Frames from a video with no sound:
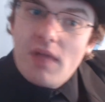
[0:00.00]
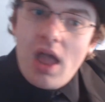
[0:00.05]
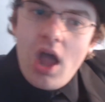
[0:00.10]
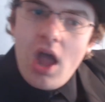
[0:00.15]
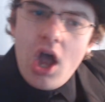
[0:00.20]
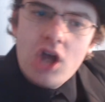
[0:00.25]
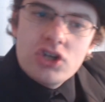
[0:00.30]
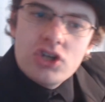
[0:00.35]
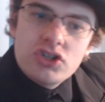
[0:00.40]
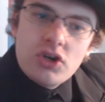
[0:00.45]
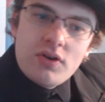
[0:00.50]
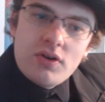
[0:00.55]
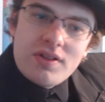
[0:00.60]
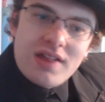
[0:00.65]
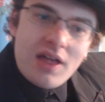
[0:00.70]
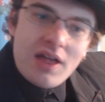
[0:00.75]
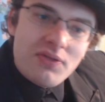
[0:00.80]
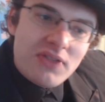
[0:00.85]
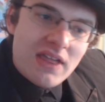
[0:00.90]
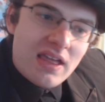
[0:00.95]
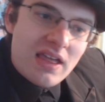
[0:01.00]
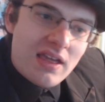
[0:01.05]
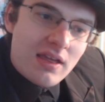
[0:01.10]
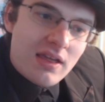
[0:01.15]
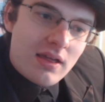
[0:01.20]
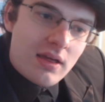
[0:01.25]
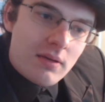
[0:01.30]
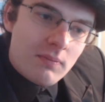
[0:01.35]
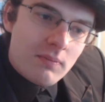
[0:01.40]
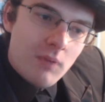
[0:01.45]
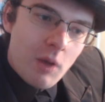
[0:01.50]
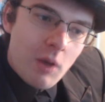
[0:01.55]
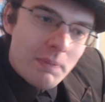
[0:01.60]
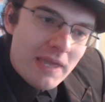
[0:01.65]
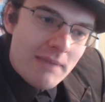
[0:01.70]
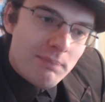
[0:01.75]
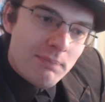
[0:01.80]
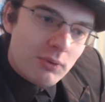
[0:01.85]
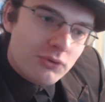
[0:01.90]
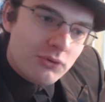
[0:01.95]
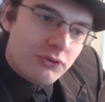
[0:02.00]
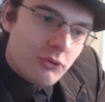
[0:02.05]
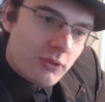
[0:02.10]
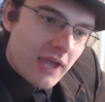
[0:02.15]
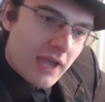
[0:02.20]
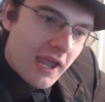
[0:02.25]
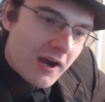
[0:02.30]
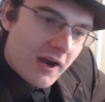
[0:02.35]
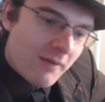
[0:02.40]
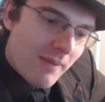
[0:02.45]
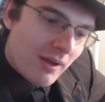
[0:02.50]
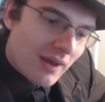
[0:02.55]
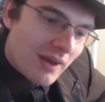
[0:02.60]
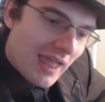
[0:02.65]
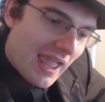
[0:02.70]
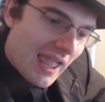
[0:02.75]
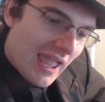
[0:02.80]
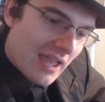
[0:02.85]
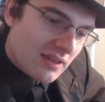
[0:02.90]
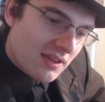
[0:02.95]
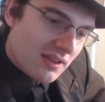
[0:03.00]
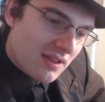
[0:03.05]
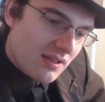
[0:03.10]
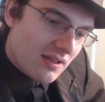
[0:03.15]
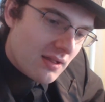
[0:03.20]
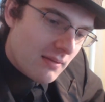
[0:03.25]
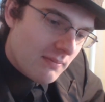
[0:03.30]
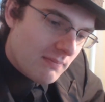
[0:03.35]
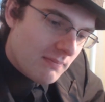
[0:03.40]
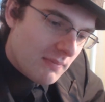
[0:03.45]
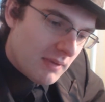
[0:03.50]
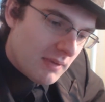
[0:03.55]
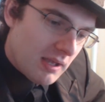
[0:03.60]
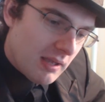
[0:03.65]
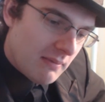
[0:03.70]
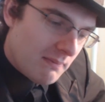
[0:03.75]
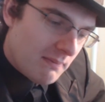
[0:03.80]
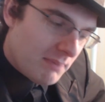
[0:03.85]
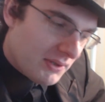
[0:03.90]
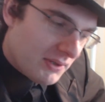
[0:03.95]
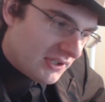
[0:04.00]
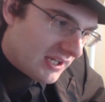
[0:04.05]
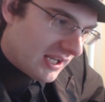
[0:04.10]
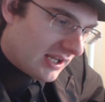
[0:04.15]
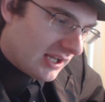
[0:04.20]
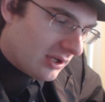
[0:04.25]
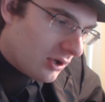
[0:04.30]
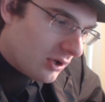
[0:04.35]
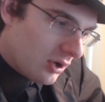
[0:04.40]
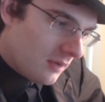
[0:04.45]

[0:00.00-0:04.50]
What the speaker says: Turns out while people do care about ants in particular,